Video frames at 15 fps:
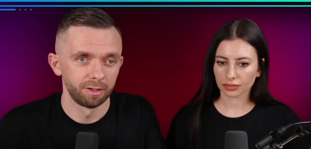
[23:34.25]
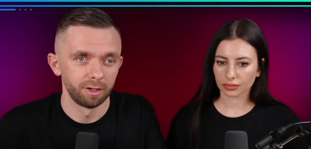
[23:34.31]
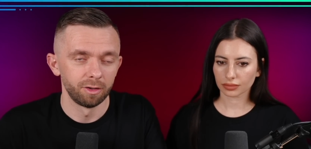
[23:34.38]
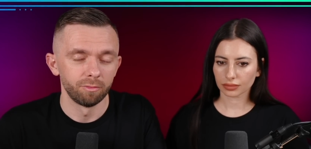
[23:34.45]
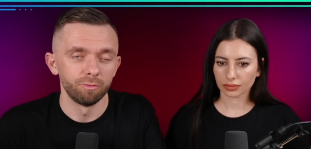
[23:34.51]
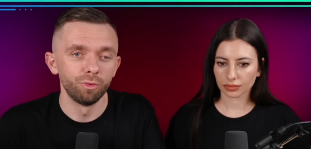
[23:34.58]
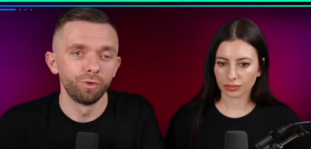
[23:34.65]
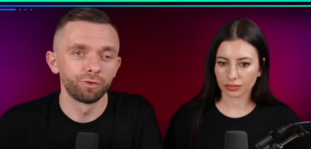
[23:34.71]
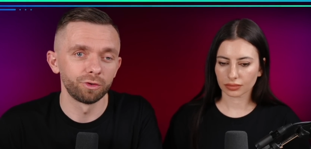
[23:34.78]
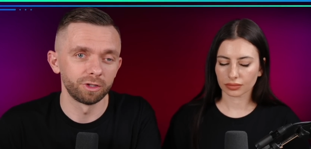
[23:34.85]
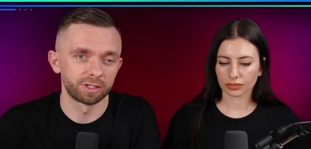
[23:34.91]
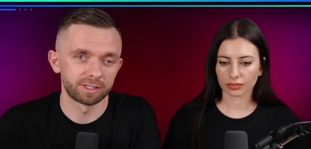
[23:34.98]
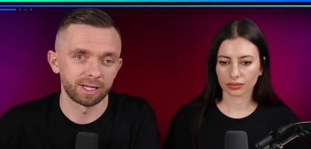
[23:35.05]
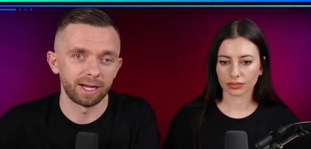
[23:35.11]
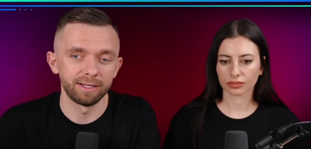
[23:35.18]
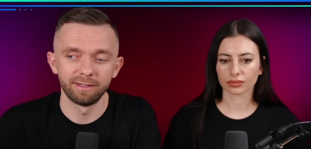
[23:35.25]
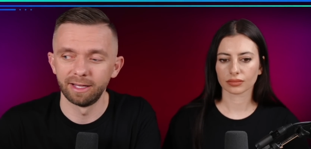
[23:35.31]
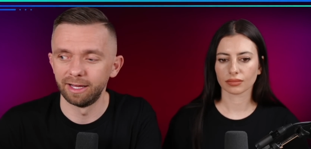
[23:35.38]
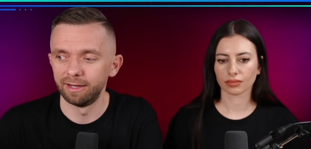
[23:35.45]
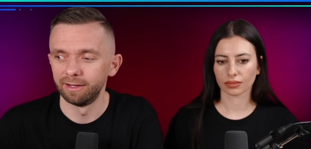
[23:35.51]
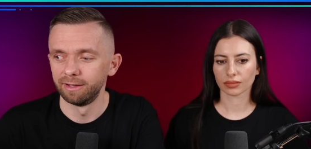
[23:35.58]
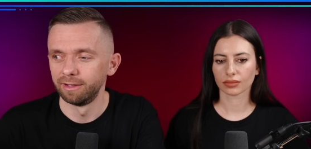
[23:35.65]
Speaker 1: Move to the side that
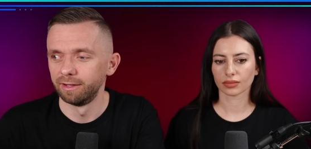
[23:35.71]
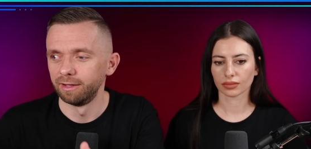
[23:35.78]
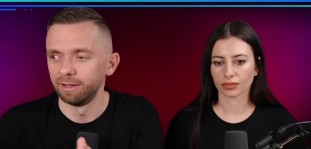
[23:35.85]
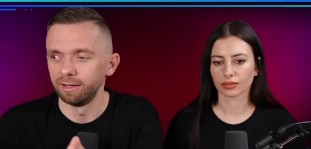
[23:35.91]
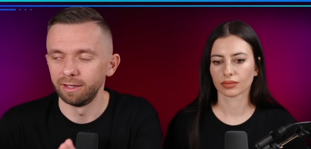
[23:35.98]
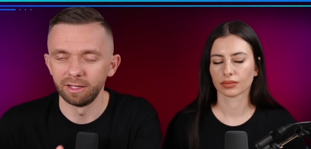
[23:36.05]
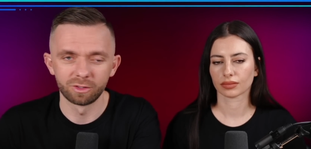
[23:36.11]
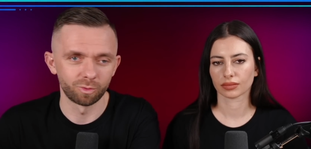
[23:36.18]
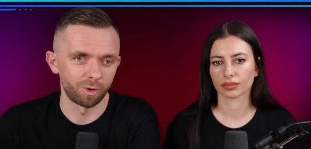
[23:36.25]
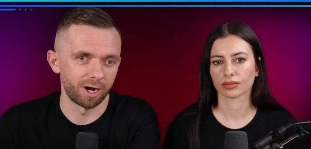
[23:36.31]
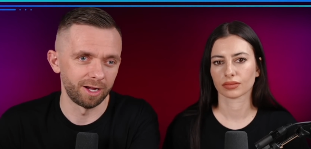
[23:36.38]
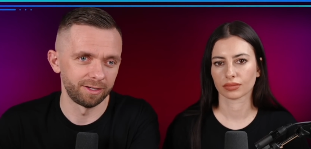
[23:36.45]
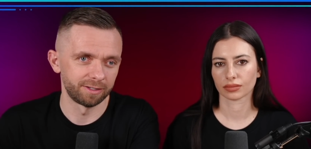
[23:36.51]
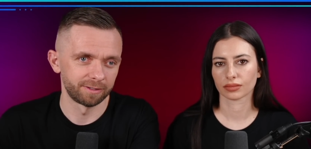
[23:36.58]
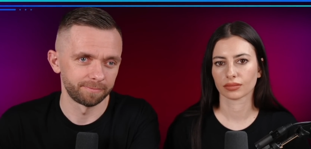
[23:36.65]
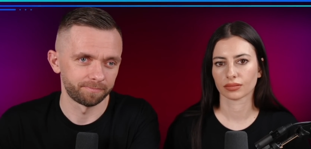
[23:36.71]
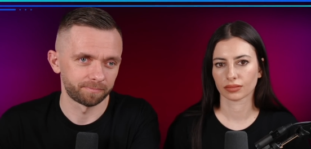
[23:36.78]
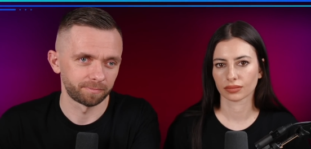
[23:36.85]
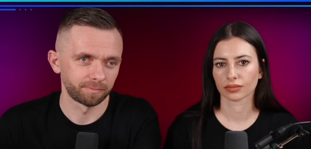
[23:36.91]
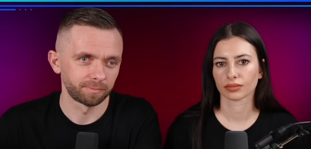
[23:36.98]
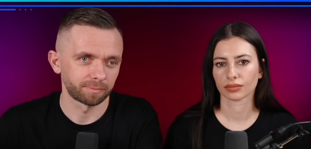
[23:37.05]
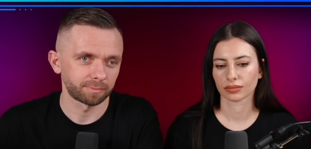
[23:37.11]
it's wise.
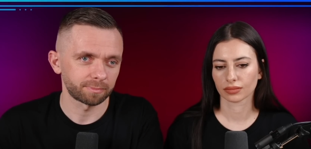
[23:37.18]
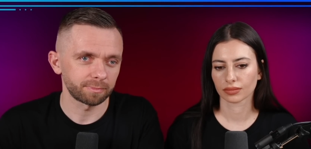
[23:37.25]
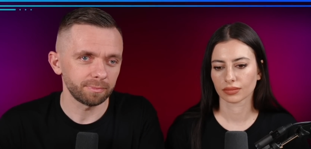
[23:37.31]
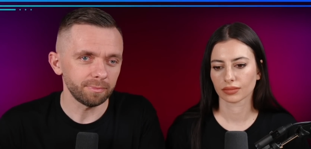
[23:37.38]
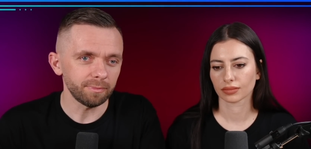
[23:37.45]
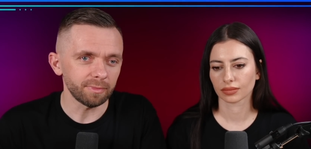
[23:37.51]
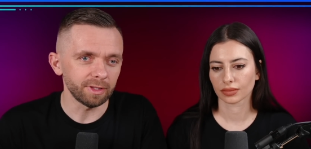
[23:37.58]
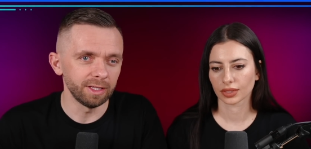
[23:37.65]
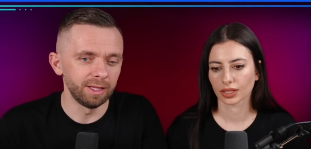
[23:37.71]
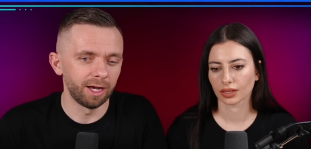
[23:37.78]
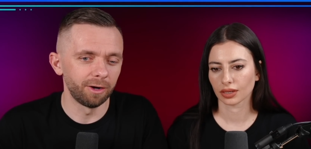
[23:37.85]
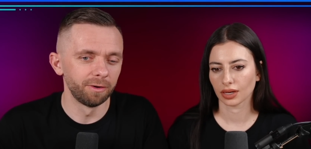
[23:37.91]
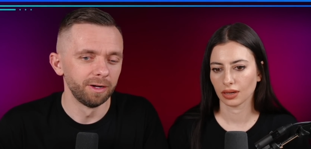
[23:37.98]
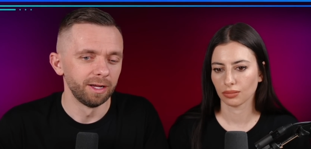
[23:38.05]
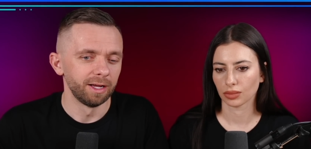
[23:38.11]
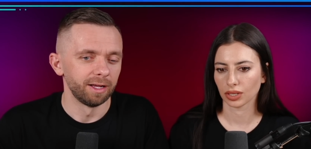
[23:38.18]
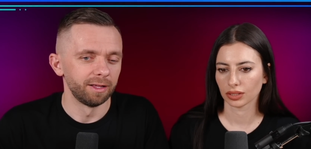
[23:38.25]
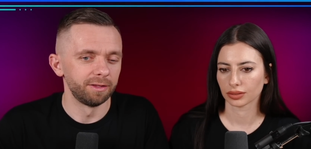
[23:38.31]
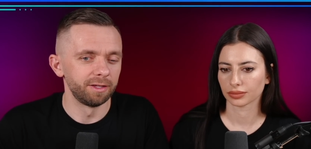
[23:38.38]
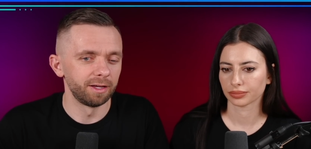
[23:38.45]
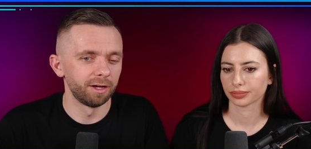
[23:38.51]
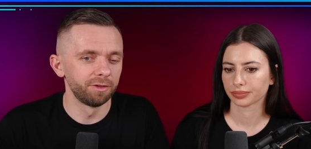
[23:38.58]
Now,
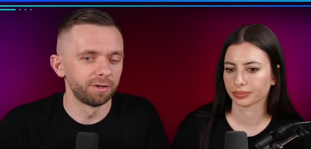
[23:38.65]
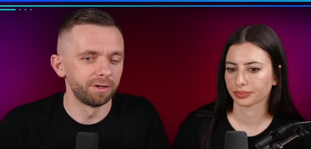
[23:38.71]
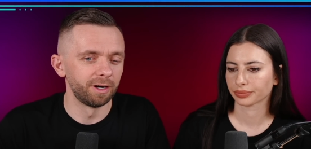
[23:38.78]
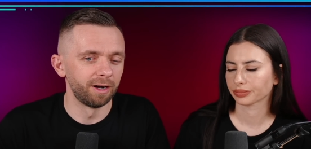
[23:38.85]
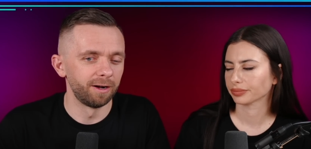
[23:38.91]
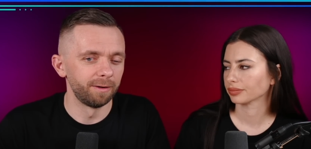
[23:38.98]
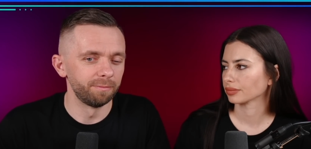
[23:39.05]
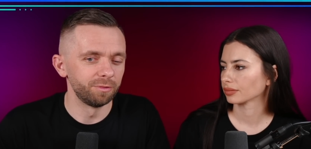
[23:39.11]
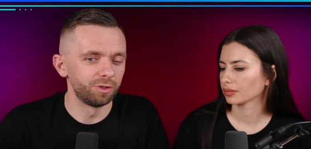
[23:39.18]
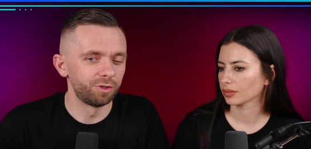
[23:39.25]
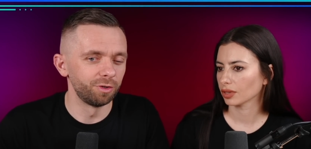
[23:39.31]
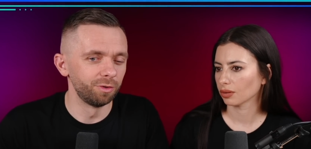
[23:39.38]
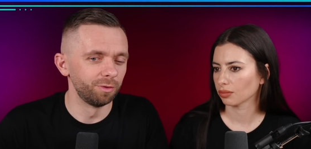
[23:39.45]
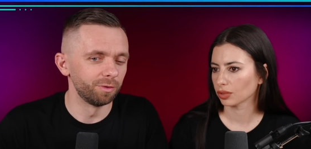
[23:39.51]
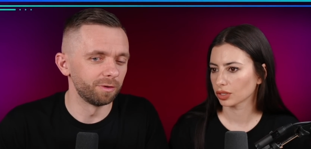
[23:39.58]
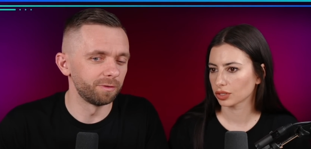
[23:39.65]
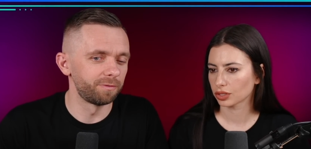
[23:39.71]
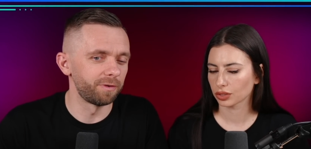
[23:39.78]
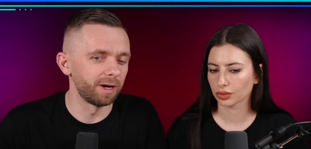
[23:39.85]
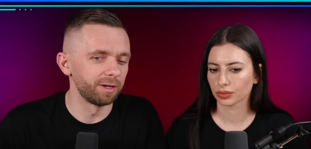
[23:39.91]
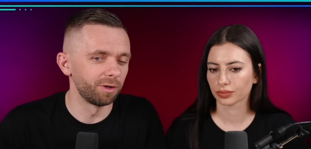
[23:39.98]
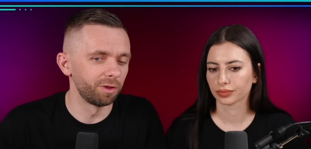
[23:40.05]
the other um, two, two
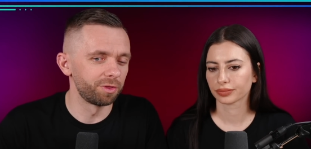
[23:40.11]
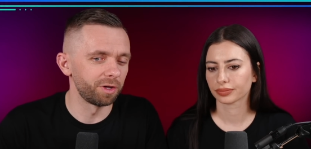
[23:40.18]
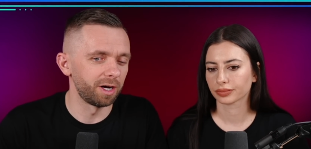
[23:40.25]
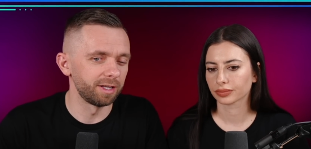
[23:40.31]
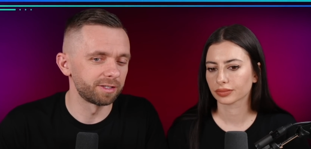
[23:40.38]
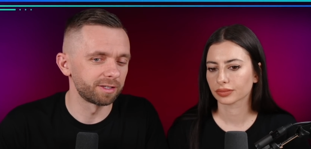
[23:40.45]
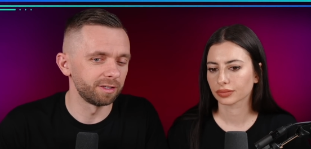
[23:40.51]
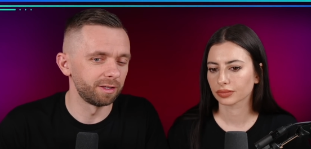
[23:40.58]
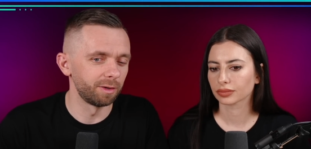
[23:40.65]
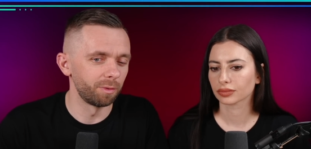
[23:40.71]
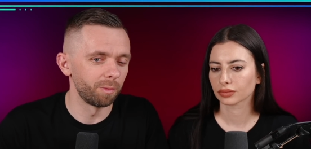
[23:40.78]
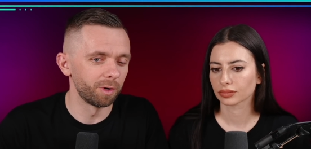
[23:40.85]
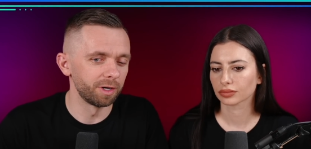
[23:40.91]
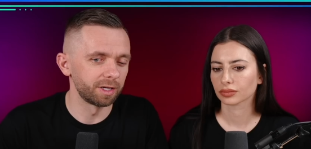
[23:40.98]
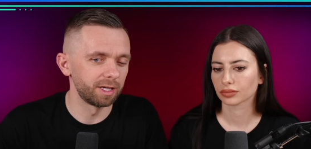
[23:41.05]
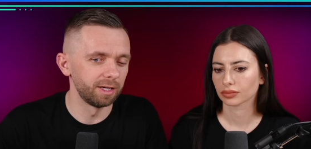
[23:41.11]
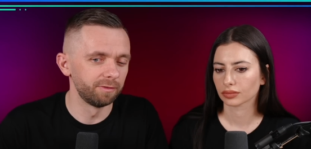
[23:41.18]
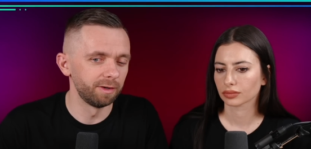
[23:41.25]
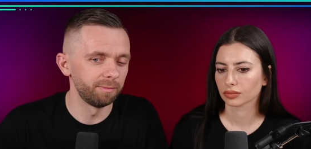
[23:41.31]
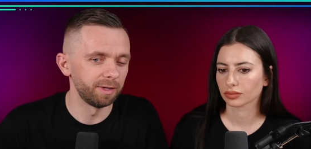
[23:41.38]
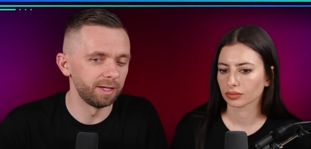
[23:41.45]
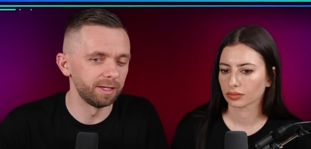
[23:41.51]
final thoughts that we want to give
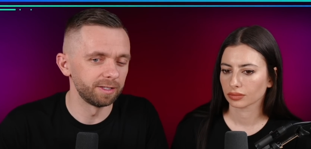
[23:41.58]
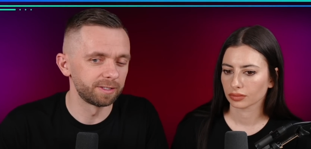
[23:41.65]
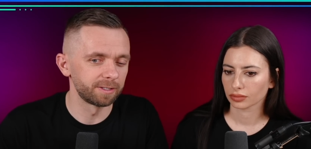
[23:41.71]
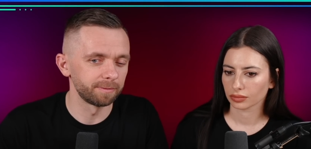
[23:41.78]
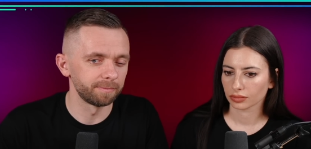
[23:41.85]
him is